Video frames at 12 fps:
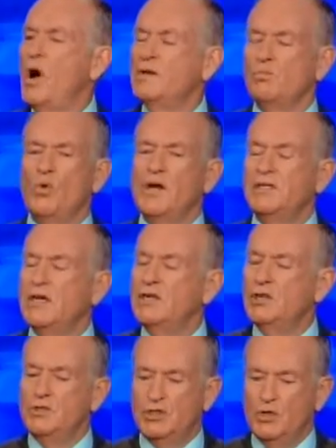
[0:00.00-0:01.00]
is, what
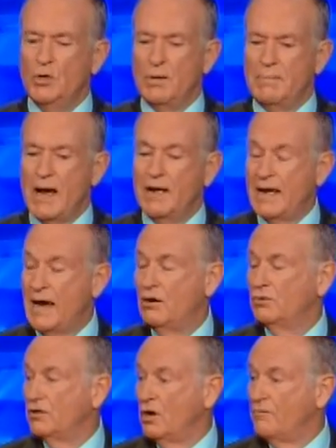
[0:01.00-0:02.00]
can you do about
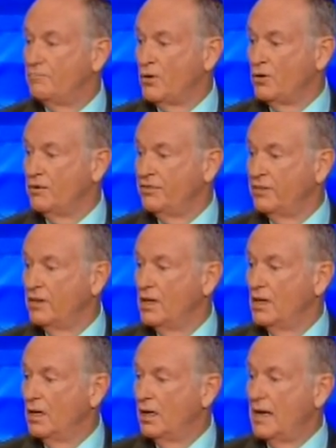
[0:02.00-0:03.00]
out of birth,
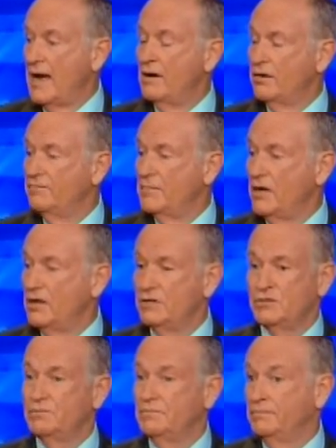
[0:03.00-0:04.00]
out of
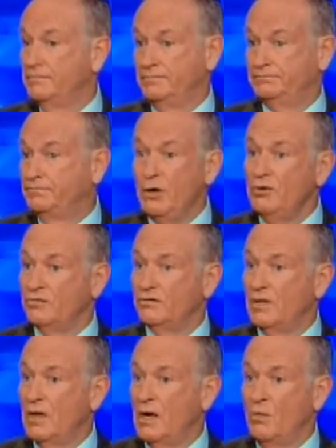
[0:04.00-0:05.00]
marriage births?